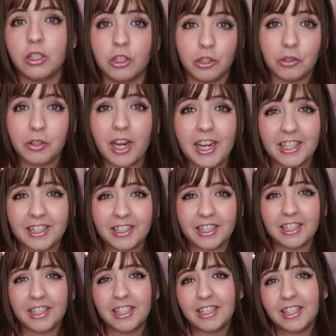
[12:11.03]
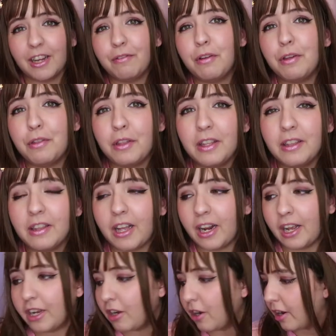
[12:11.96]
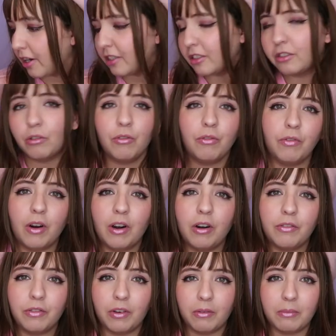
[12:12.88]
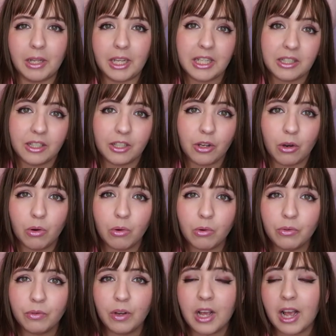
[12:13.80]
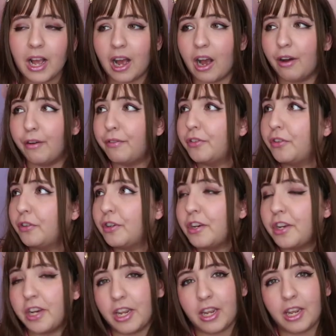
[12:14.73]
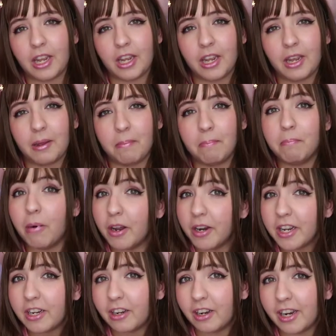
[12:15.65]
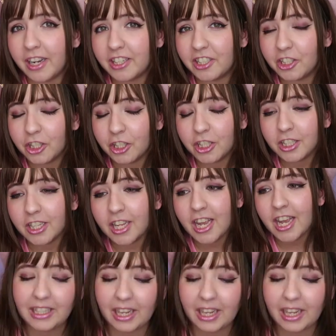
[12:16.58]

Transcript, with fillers: So guys, this is everything that I've gotten so far from Lazy Oaf after the bunny collection.